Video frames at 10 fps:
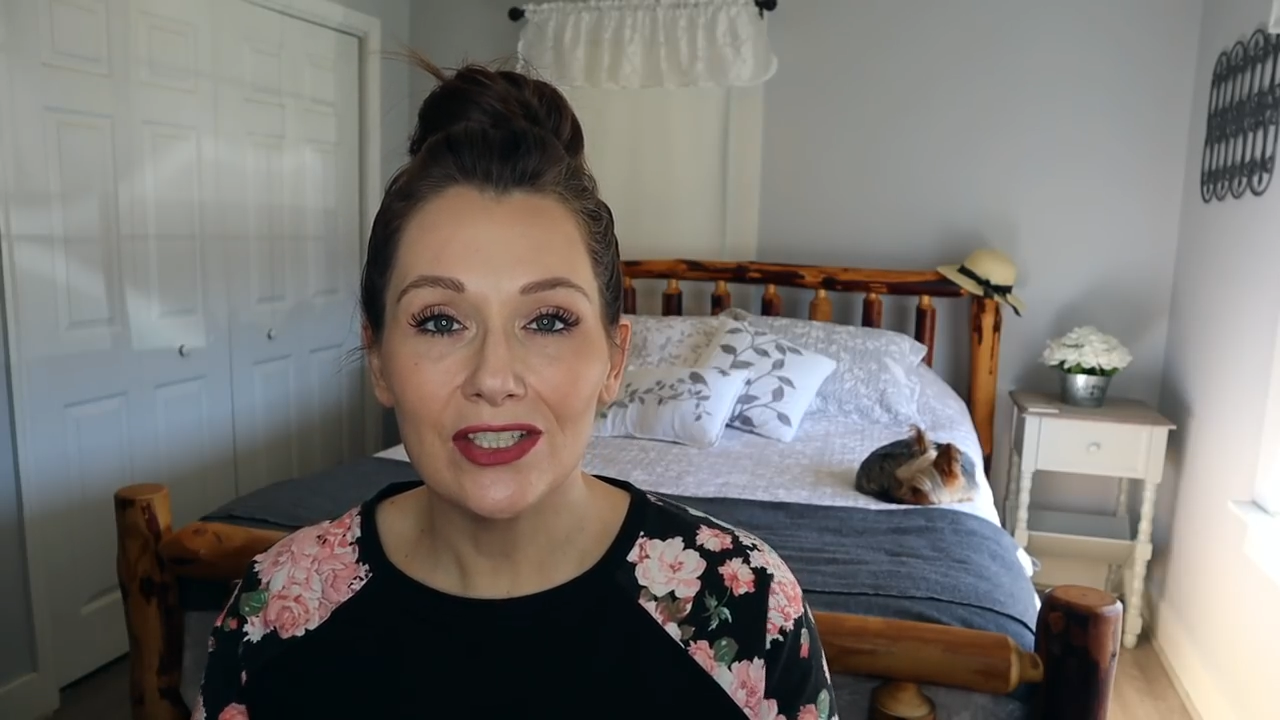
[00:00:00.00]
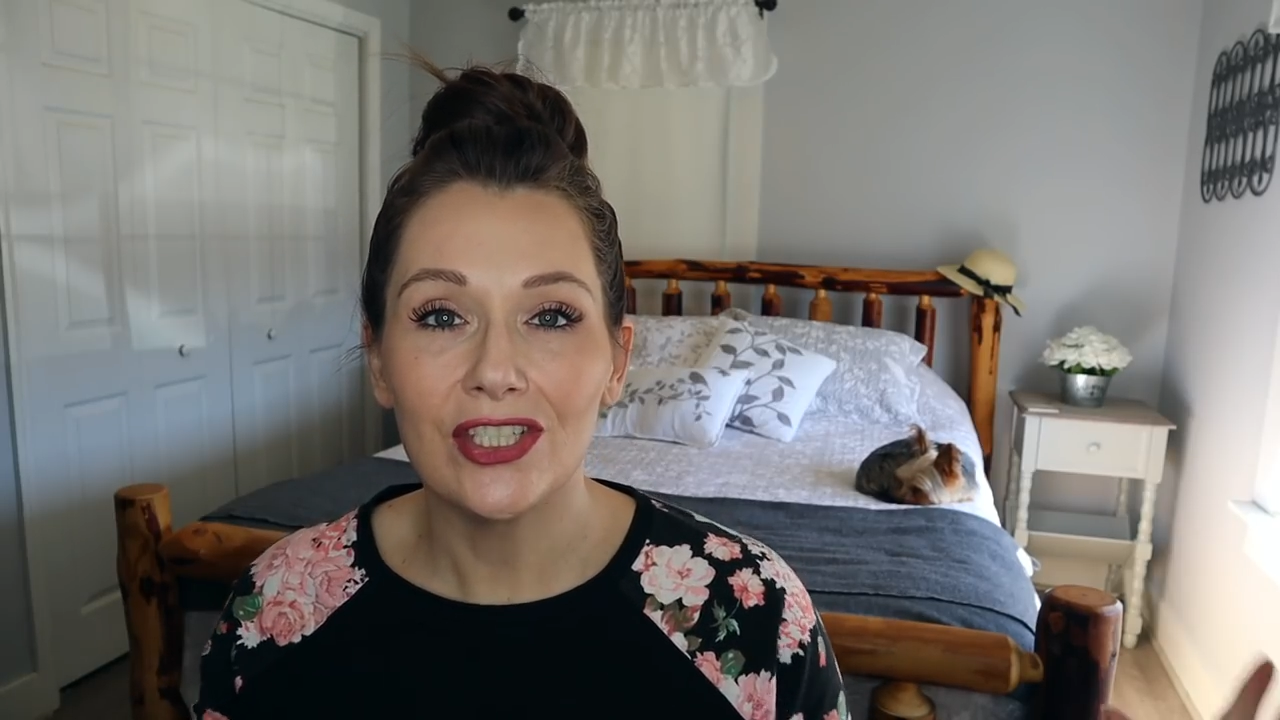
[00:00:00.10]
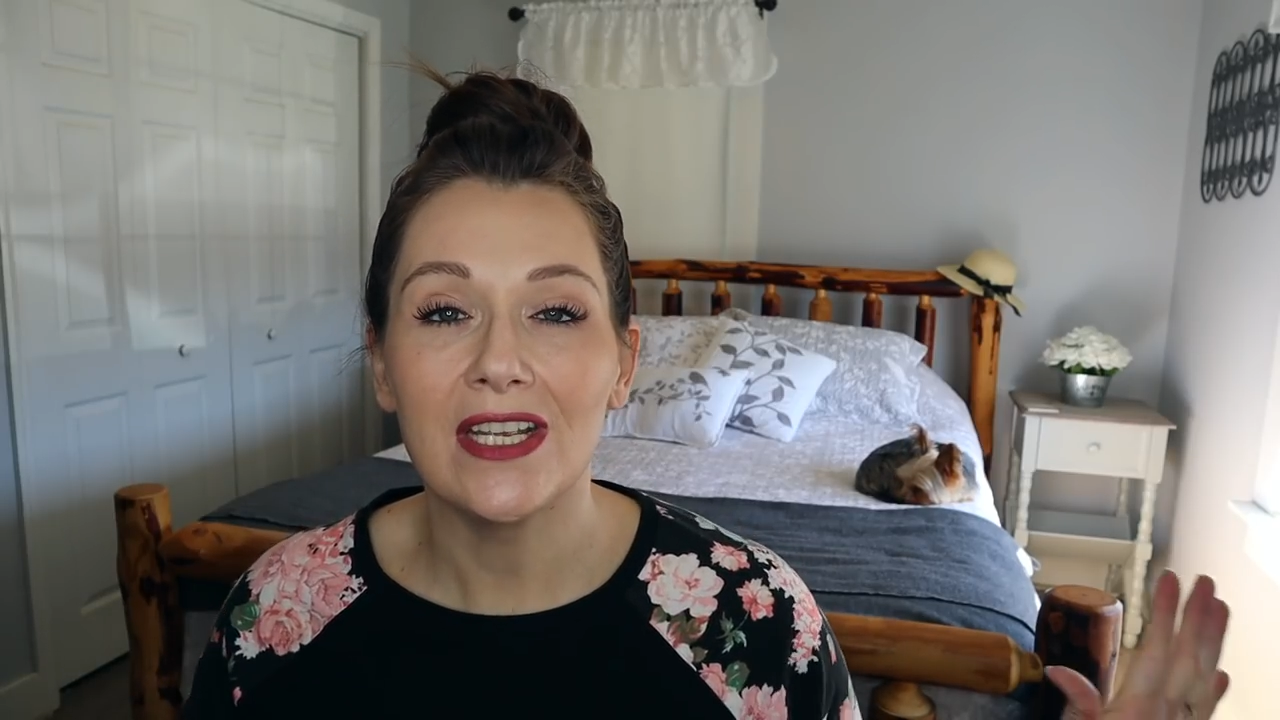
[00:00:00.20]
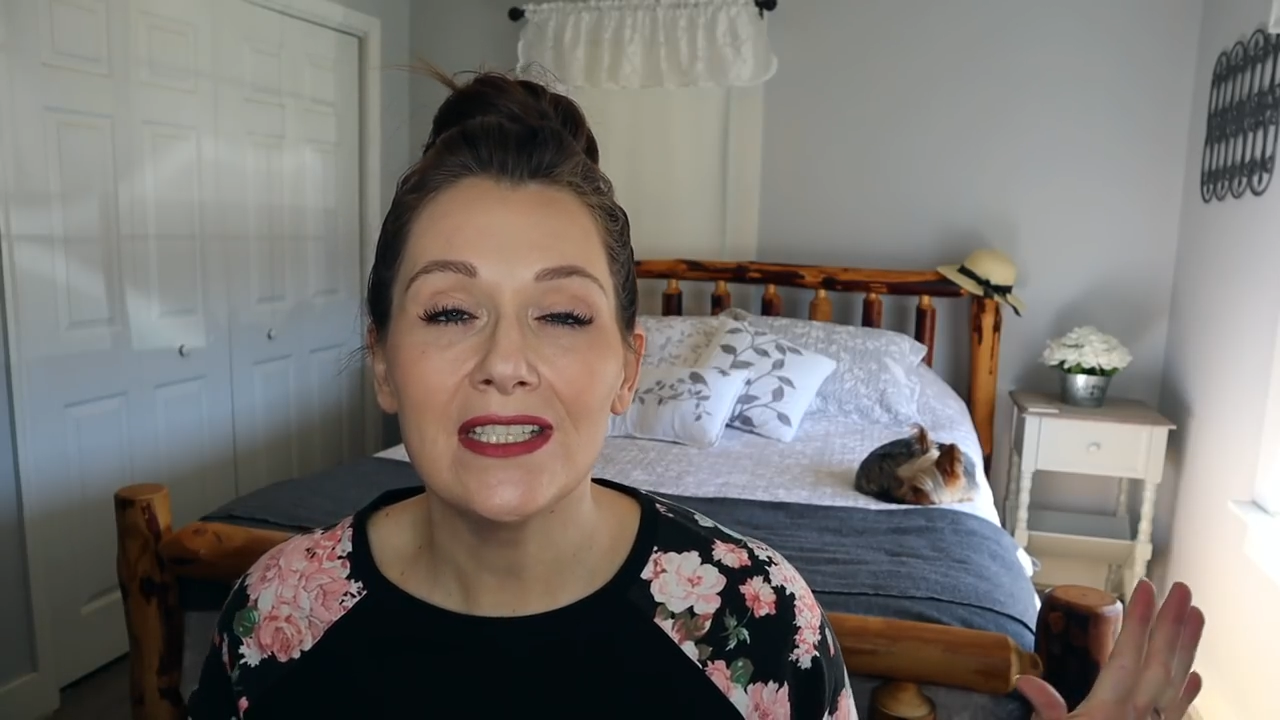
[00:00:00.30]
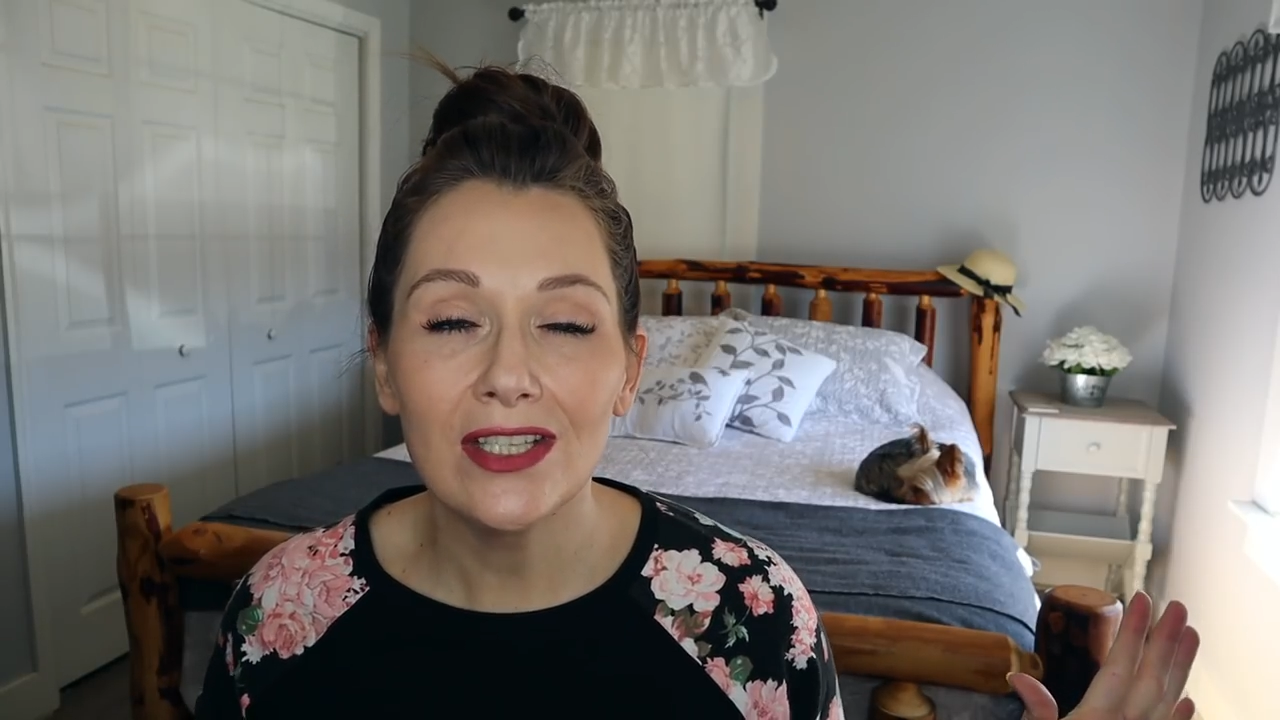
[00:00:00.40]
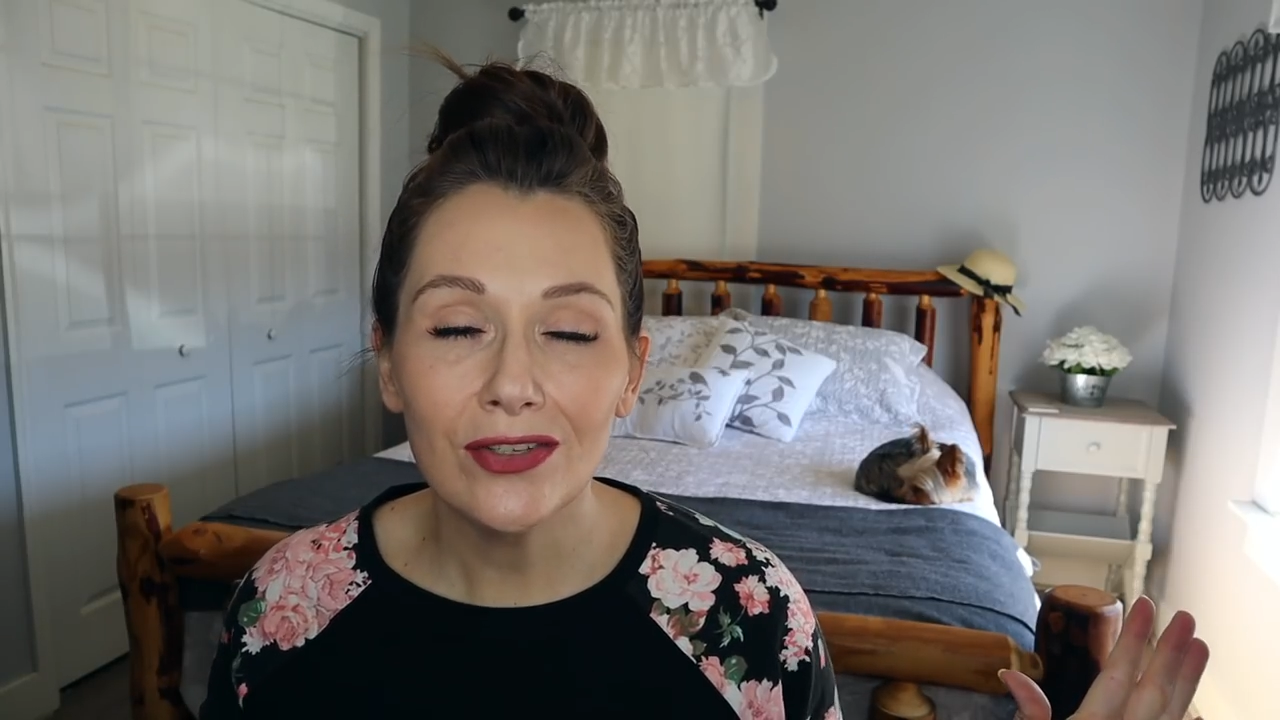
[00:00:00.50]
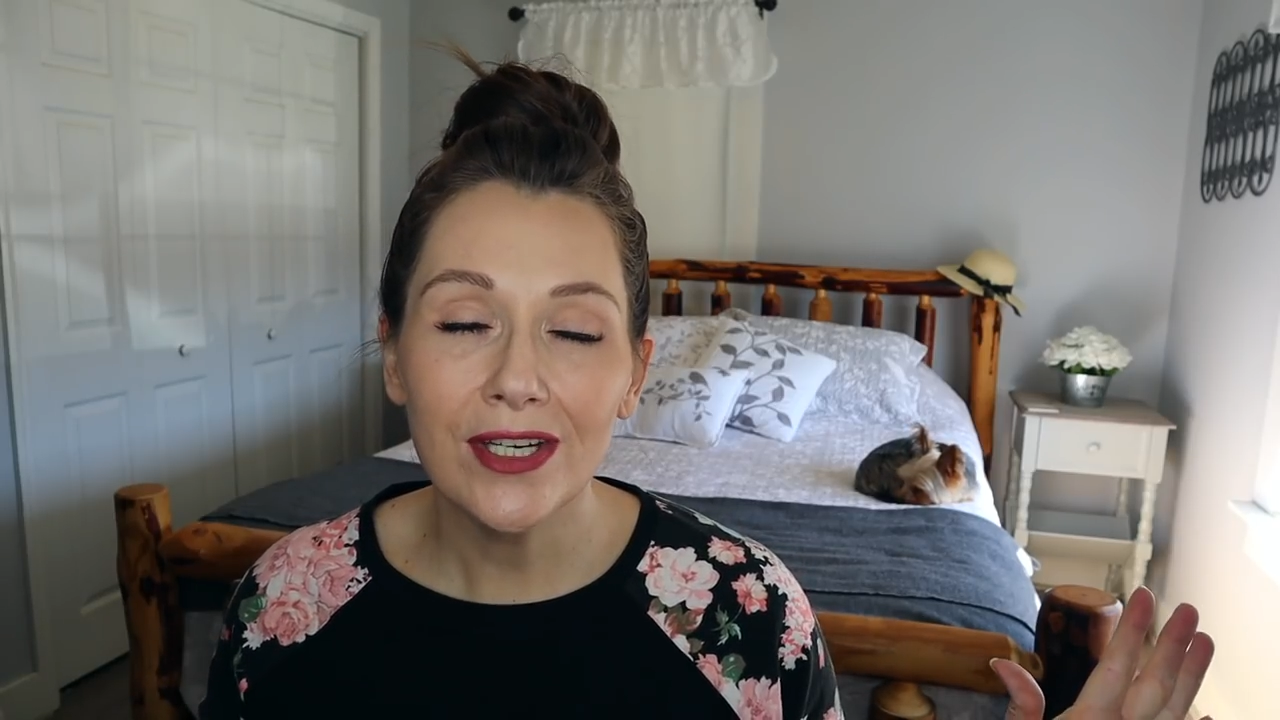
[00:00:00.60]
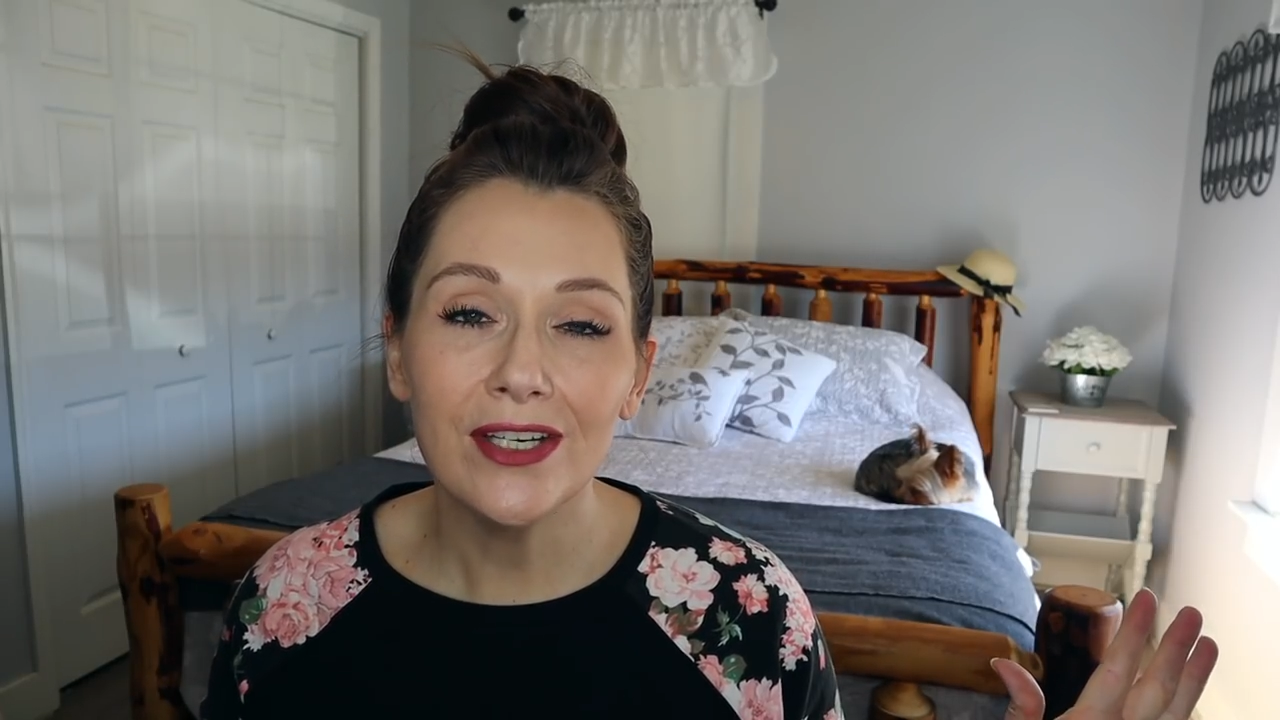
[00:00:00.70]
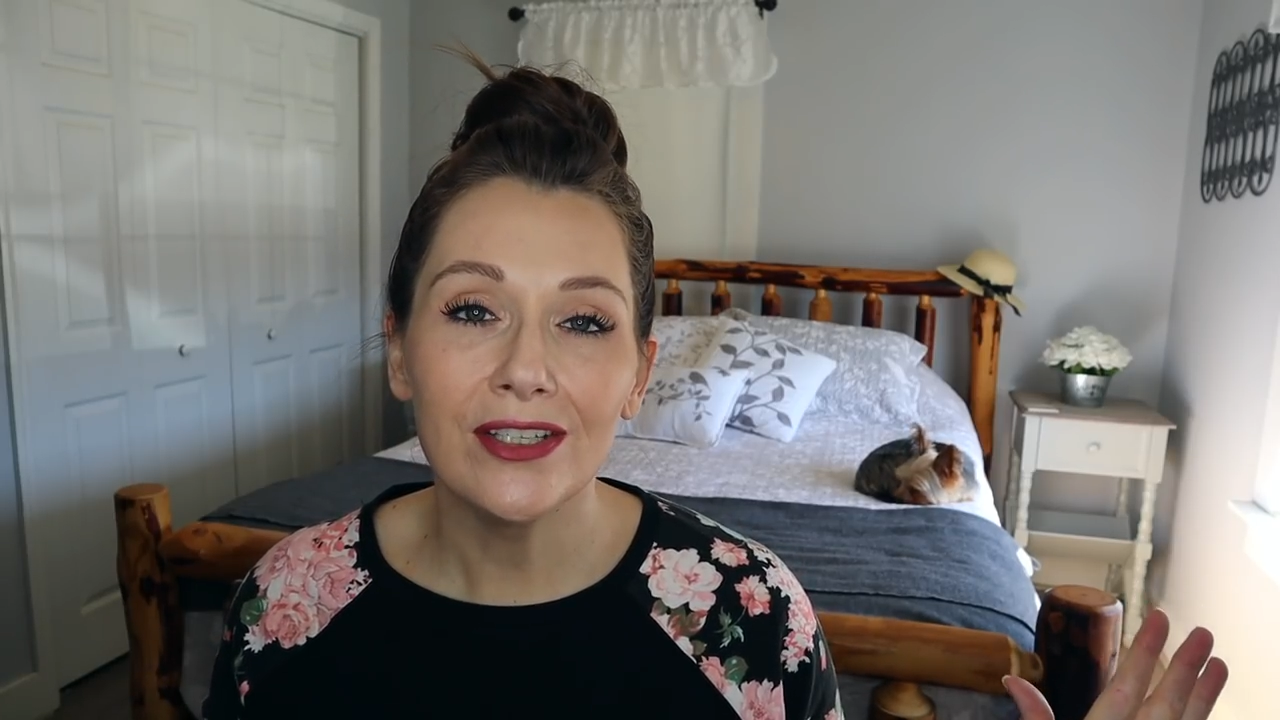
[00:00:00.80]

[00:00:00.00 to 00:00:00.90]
just the three